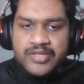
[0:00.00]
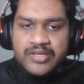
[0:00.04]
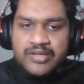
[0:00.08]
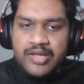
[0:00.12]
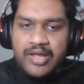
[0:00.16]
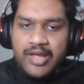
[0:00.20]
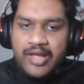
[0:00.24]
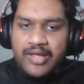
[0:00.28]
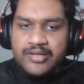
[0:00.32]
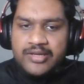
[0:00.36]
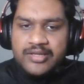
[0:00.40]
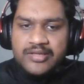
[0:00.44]

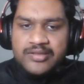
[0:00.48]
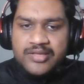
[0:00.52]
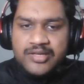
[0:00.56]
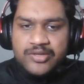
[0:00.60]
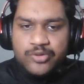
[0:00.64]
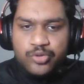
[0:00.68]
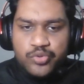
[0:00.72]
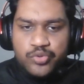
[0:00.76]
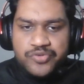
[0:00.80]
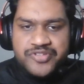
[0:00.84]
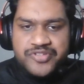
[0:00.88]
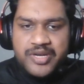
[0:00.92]
and in the
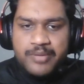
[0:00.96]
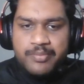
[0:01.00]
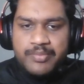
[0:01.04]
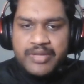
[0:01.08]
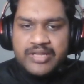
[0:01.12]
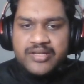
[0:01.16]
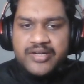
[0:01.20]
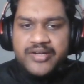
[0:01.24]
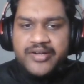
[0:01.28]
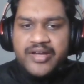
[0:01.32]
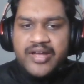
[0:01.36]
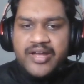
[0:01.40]
toString
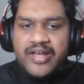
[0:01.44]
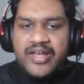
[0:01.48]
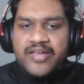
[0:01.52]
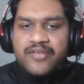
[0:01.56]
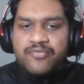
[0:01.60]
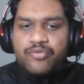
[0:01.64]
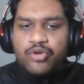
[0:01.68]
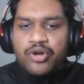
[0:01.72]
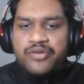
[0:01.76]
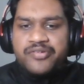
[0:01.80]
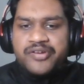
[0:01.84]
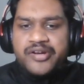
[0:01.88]
method I
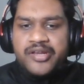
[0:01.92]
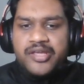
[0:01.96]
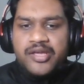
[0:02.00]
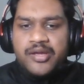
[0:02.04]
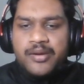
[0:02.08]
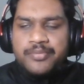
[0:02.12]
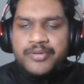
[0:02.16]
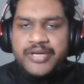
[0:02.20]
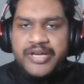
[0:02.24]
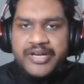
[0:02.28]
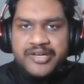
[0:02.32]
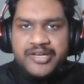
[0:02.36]
have already
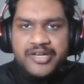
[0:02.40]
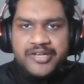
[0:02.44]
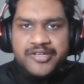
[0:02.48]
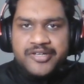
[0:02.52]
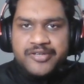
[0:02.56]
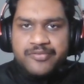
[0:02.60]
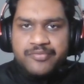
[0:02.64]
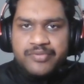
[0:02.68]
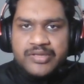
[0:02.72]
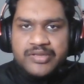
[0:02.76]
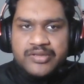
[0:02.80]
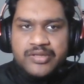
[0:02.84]
updated
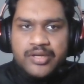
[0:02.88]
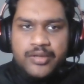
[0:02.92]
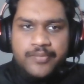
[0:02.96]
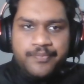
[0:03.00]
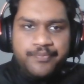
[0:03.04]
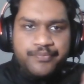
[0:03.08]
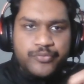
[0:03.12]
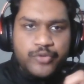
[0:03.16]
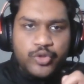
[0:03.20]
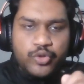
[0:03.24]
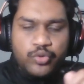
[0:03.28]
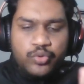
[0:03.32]
it with the
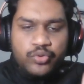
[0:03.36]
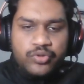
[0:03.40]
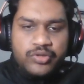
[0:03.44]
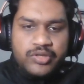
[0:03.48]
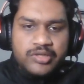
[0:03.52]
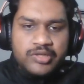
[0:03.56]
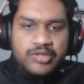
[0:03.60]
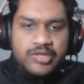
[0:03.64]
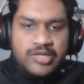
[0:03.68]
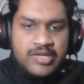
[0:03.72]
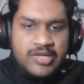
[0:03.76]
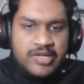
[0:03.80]
owner.
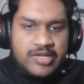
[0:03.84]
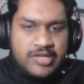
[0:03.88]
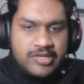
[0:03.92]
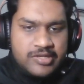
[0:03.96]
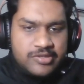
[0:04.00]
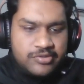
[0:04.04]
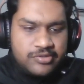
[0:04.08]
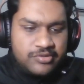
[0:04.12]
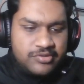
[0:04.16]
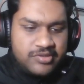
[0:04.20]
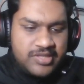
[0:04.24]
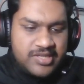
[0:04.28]

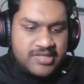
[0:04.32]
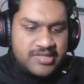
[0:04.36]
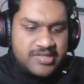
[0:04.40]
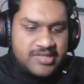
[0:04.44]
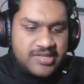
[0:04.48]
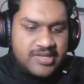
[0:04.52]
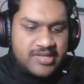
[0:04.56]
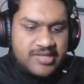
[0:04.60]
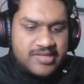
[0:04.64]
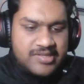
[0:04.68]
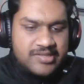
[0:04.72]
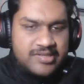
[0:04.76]
So this
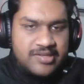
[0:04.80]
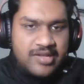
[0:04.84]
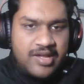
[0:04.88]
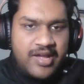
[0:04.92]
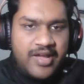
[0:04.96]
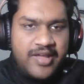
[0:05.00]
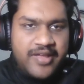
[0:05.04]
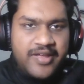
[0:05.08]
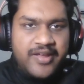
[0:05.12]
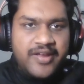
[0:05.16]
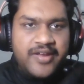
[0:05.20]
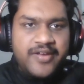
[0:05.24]
is
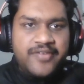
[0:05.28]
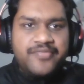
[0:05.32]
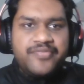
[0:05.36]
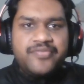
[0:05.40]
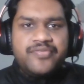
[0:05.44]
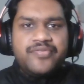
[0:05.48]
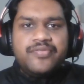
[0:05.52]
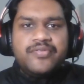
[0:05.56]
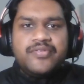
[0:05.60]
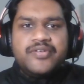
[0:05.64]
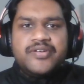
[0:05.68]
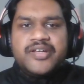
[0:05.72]
I have
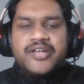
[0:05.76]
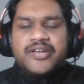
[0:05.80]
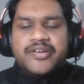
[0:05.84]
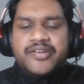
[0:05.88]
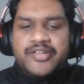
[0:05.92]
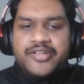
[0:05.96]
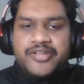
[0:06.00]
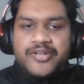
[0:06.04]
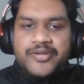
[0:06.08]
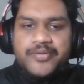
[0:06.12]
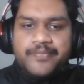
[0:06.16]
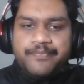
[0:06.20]
done
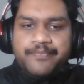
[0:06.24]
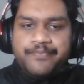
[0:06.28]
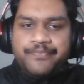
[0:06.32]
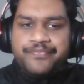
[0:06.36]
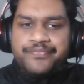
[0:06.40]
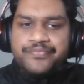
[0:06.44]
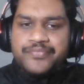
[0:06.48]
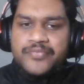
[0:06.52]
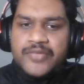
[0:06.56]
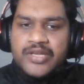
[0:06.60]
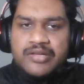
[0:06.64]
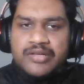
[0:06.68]
here,
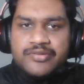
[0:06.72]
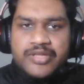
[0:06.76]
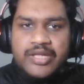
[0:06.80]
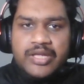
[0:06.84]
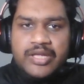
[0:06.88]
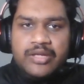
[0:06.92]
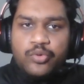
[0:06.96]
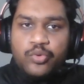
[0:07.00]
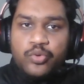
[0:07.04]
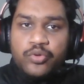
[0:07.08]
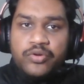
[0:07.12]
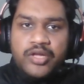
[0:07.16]

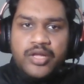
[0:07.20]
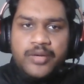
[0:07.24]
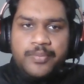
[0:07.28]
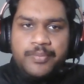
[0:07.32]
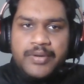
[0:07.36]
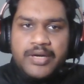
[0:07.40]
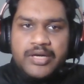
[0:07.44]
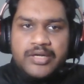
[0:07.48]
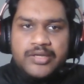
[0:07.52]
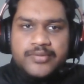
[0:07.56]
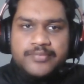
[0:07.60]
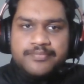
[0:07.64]
the owner
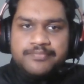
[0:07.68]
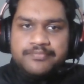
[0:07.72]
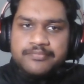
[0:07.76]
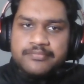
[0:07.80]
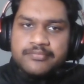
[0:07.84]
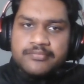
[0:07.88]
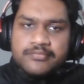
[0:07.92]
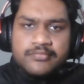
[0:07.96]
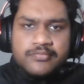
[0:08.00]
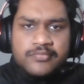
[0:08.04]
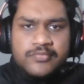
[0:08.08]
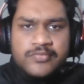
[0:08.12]
part.
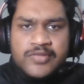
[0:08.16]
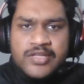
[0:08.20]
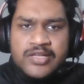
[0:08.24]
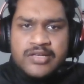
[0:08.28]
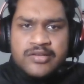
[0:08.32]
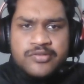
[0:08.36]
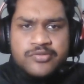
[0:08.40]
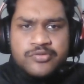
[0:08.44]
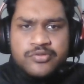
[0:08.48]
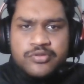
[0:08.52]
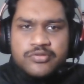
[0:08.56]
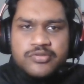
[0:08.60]

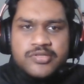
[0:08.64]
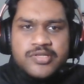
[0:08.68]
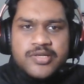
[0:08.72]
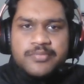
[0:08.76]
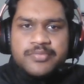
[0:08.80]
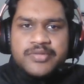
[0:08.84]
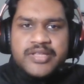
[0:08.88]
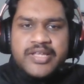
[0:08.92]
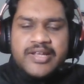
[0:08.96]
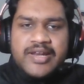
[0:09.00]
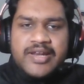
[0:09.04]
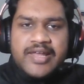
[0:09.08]
So
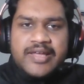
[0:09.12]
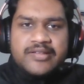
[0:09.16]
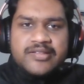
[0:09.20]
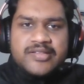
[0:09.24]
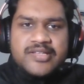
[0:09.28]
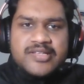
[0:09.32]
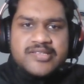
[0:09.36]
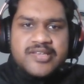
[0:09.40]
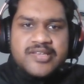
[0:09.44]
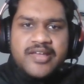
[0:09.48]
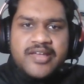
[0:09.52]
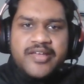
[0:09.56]
something like
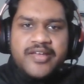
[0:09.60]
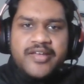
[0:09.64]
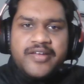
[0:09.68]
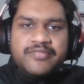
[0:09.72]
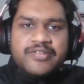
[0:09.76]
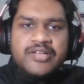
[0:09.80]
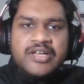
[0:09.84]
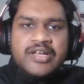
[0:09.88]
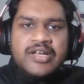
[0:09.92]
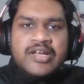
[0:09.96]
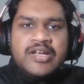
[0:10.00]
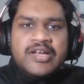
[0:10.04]
this I
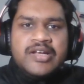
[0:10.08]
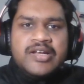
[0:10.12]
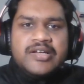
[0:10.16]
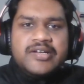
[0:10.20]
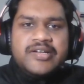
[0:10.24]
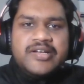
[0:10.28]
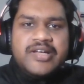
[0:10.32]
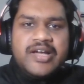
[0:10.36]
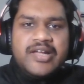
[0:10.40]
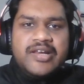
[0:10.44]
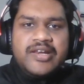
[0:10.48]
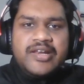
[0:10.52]
have
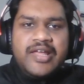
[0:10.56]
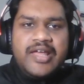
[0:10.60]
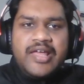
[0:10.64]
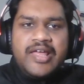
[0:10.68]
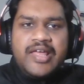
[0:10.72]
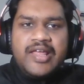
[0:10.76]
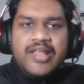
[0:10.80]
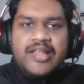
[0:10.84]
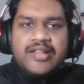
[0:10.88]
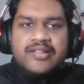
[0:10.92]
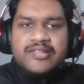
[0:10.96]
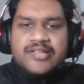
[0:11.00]
done,
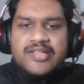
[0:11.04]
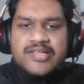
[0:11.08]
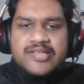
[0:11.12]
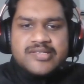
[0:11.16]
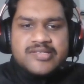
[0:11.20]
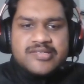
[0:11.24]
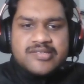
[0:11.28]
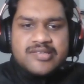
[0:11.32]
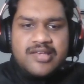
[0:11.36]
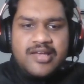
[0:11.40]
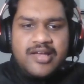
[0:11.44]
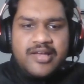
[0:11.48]
and
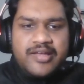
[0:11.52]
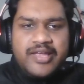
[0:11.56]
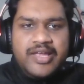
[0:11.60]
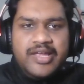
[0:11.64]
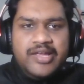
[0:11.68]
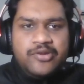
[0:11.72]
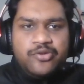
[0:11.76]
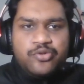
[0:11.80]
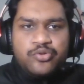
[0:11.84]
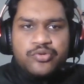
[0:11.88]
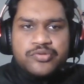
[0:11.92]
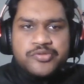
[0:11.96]
this
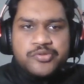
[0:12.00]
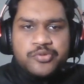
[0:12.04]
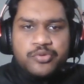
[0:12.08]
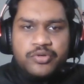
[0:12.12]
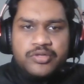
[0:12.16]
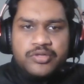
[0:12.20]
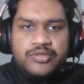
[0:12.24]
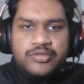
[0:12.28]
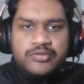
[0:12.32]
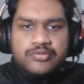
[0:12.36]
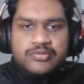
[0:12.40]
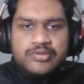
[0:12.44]
again looks
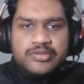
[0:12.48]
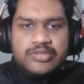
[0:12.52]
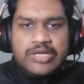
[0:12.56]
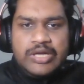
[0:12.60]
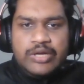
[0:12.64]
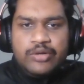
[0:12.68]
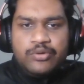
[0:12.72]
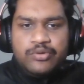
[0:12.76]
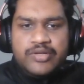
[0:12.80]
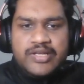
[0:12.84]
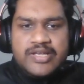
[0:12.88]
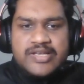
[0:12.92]
good.
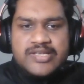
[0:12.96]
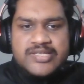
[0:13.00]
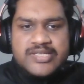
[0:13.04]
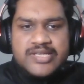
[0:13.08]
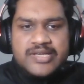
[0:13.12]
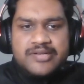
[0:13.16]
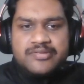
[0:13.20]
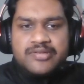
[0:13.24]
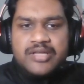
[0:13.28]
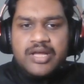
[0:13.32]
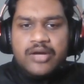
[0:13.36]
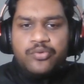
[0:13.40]
Now is
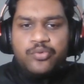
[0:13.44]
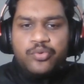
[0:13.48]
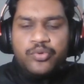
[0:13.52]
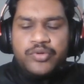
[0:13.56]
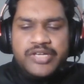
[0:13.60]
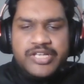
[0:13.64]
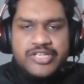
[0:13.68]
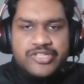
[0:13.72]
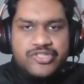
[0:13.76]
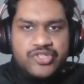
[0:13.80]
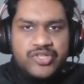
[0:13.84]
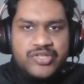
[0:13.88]
it the
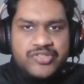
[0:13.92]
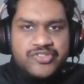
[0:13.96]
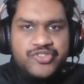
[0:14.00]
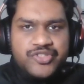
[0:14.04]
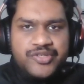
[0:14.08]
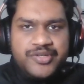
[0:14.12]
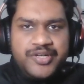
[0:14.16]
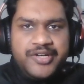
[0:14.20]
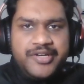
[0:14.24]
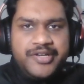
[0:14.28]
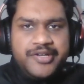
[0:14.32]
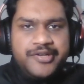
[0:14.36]
only change
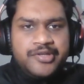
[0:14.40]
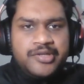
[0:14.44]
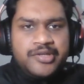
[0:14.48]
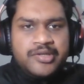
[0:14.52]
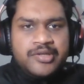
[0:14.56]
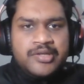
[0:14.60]
needed?